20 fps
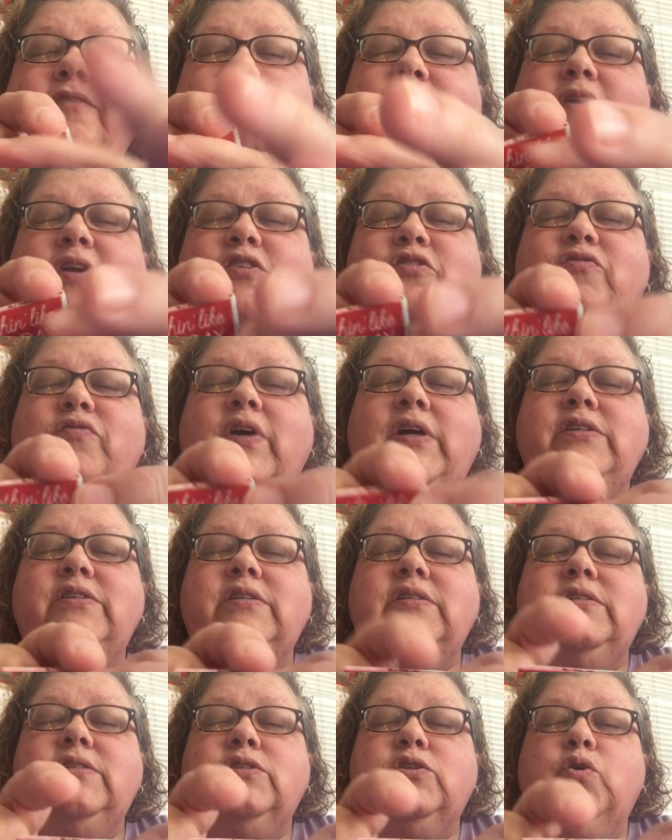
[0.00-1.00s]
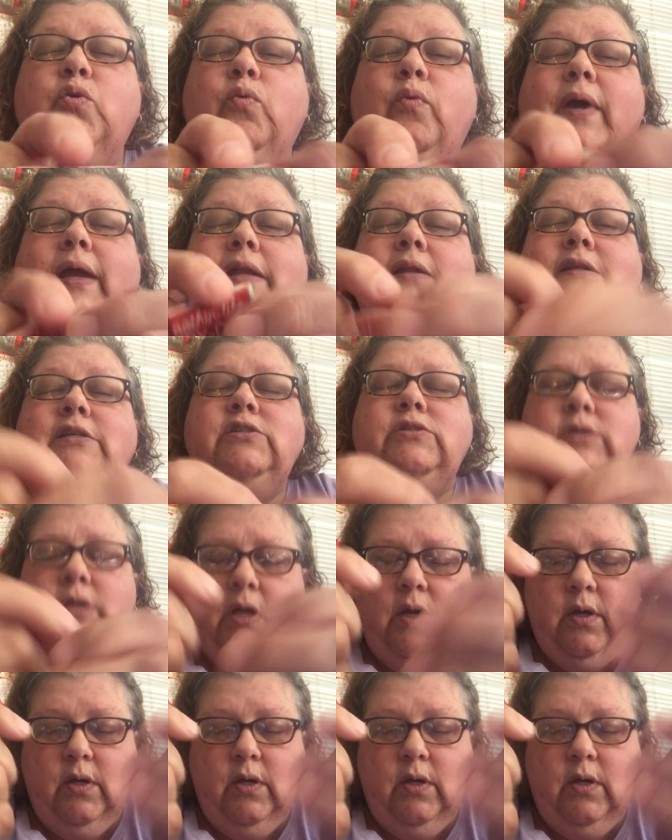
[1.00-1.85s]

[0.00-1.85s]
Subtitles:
French fries. This is great. These